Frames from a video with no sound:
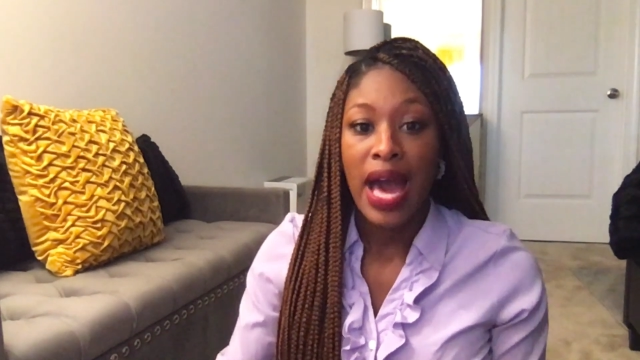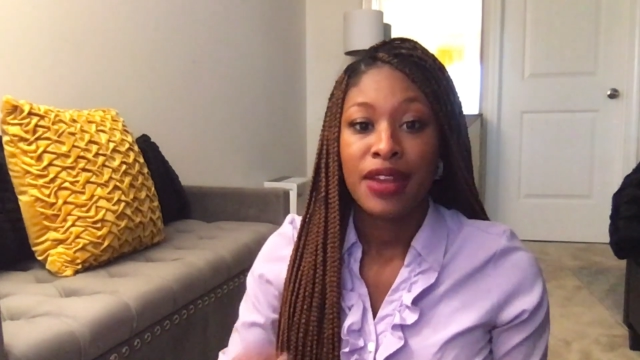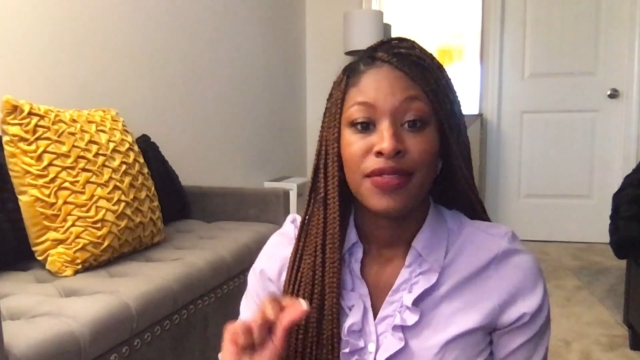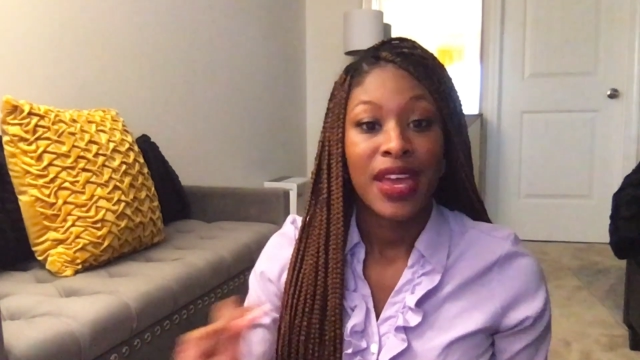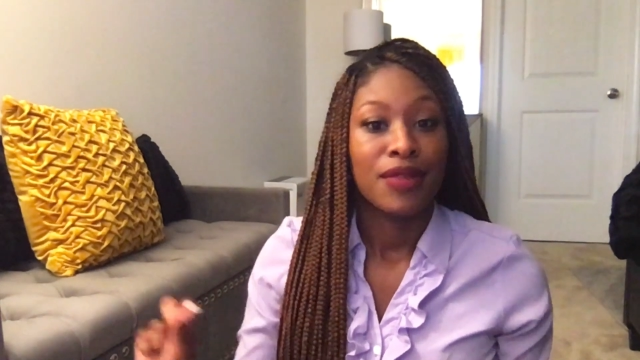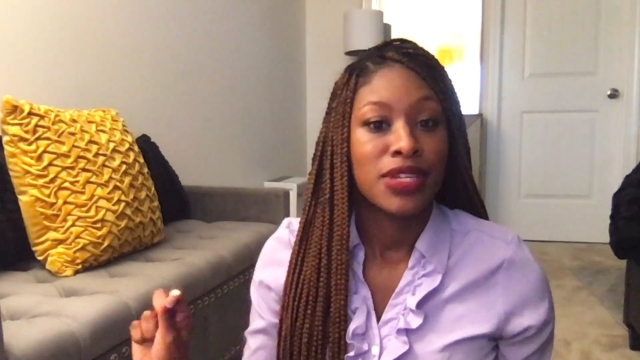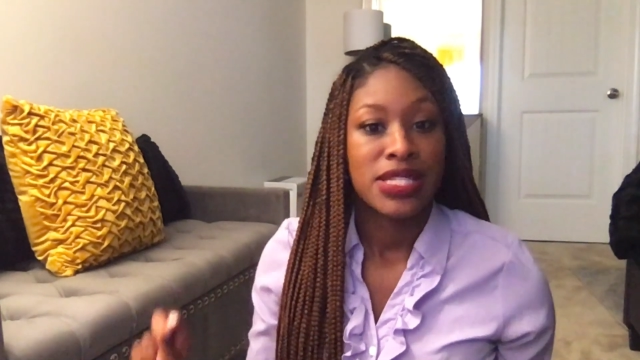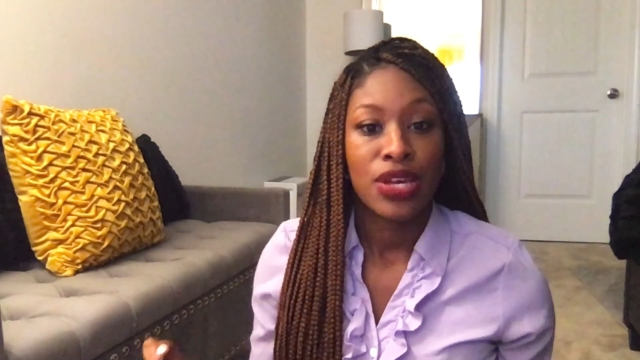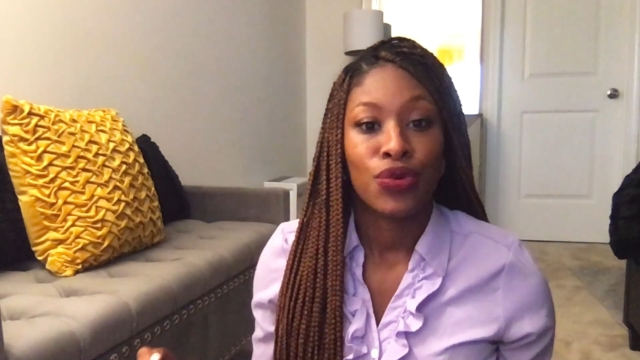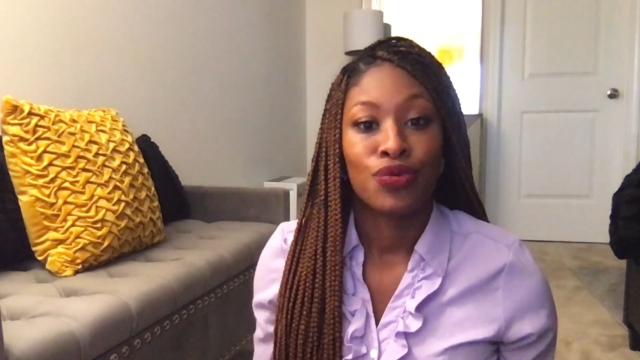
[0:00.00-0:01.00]
out of every
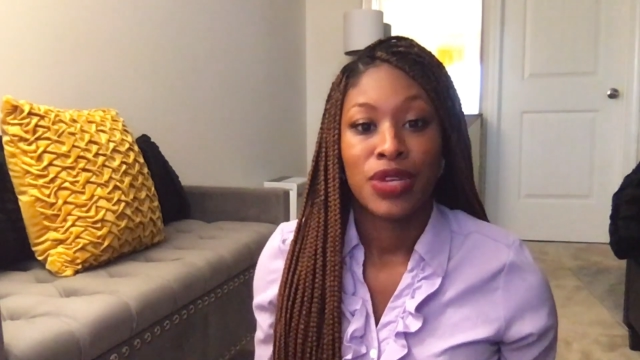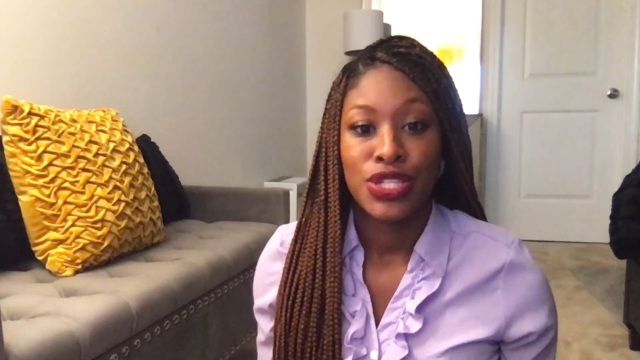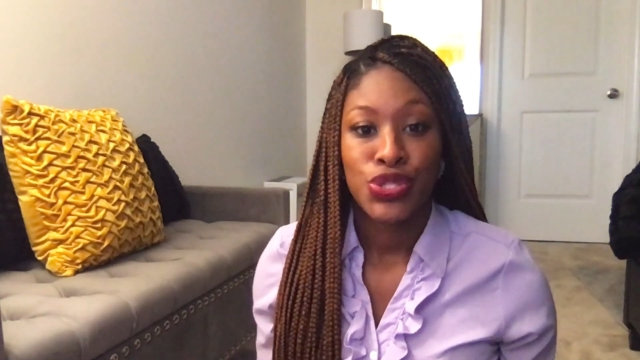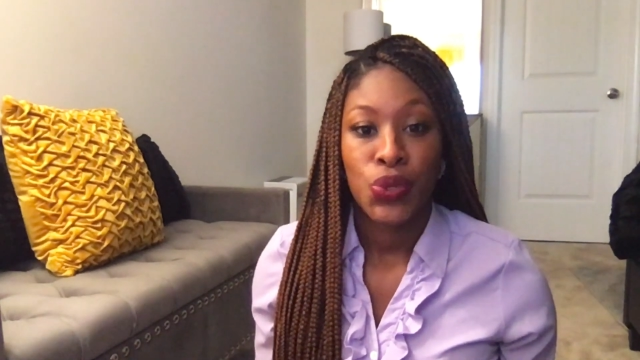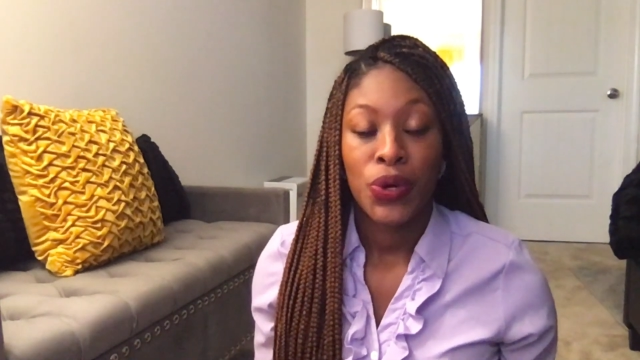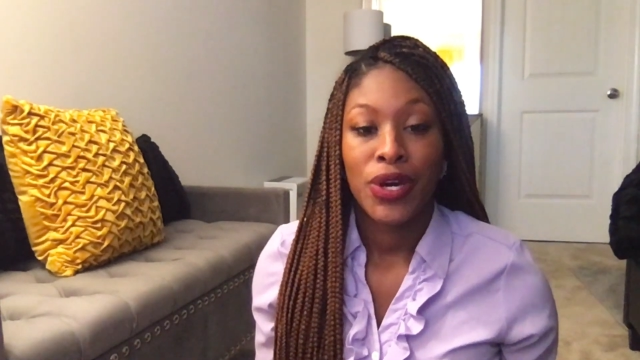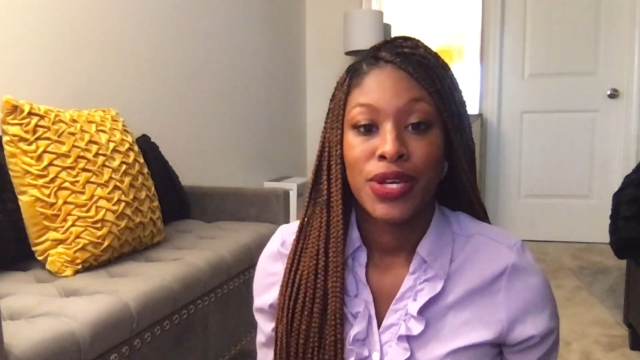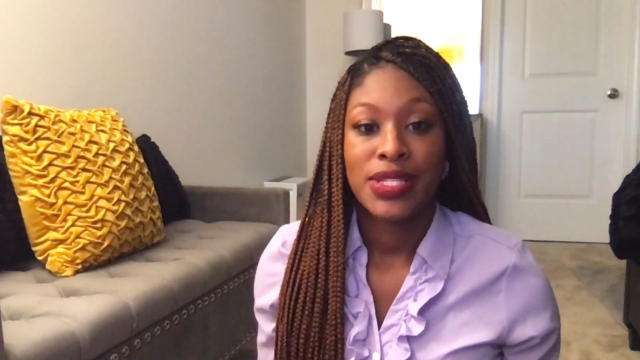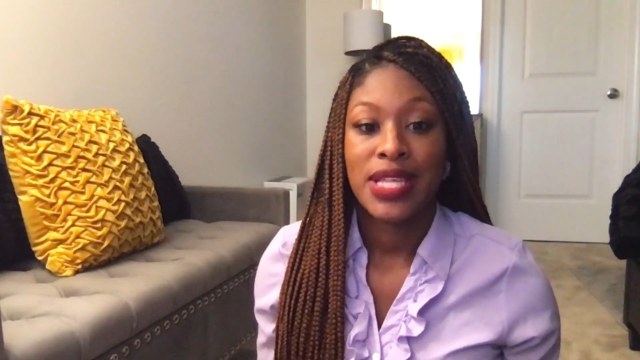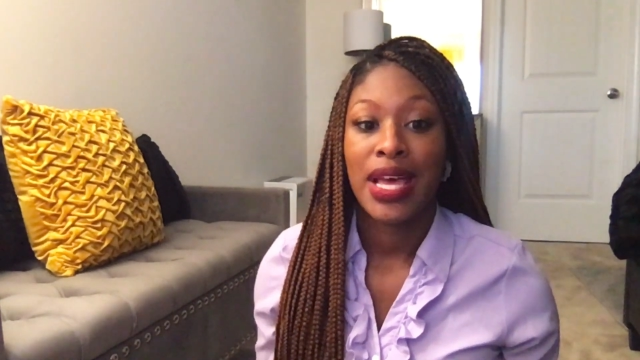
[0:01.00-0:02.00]
single
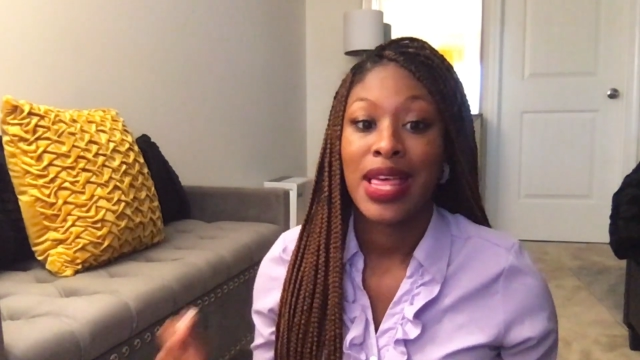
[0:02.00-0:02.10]
resource,